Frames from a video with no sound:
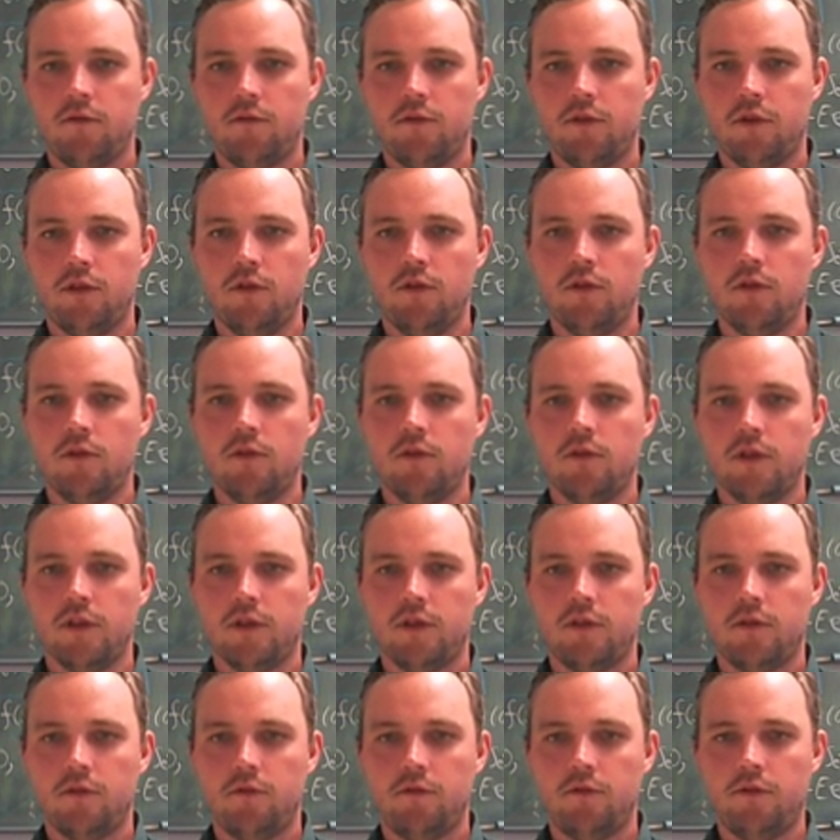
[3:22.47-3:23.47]
for
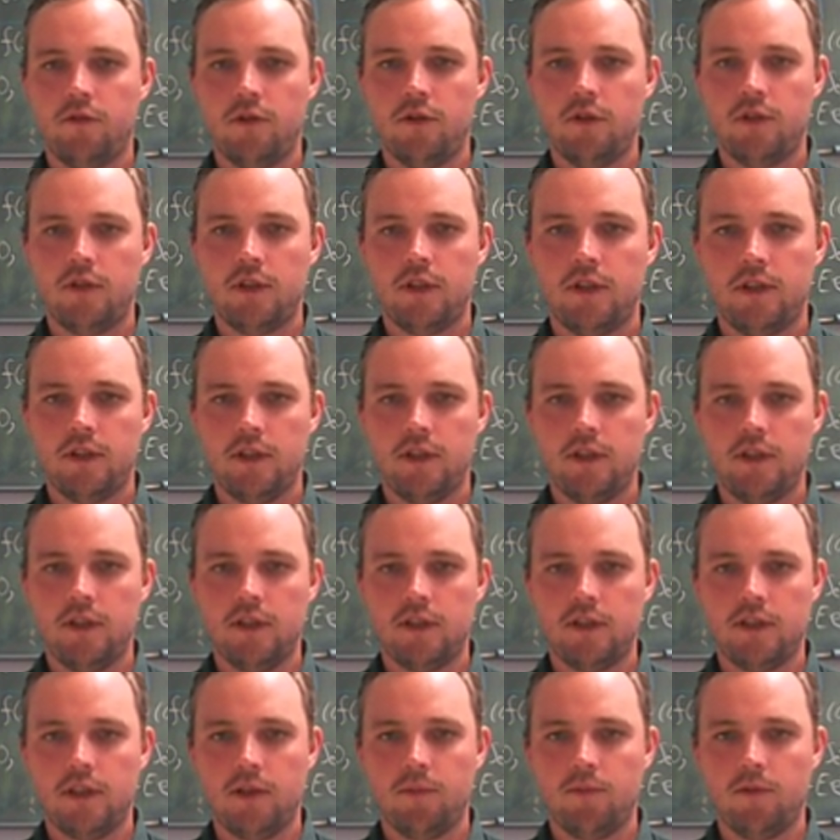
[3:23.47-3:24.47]
Douglas fir in
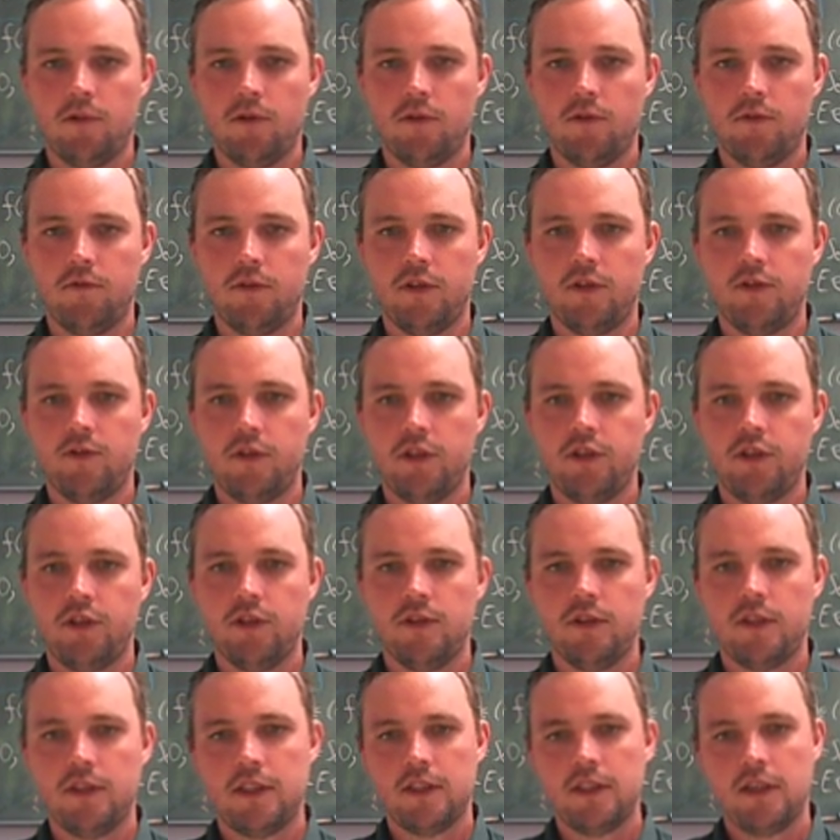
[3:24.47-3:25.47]
some of the
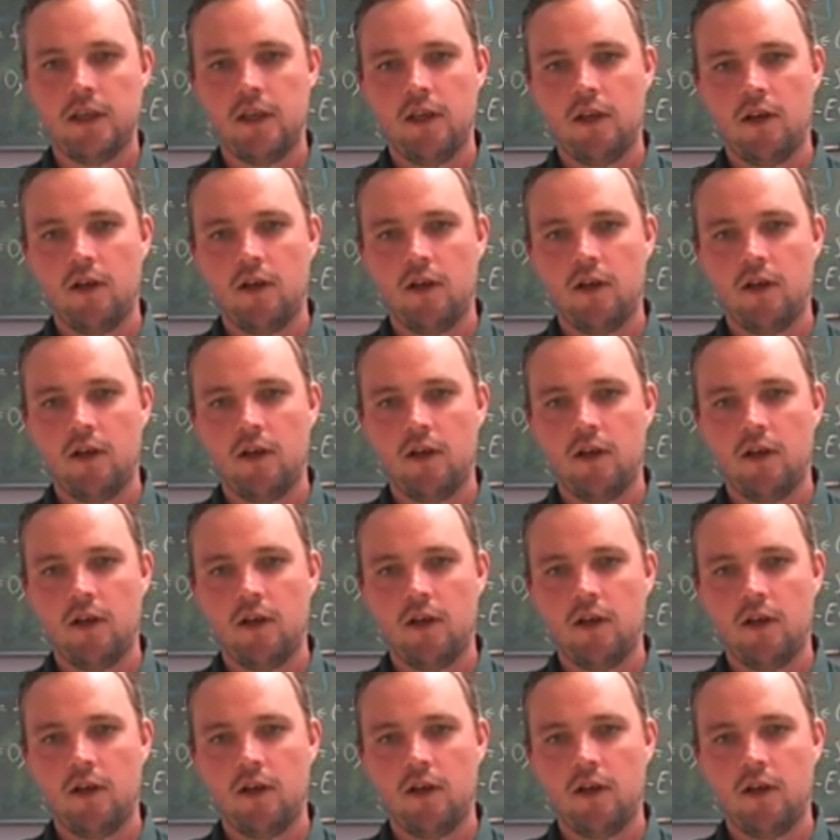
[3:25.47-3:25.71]
regions.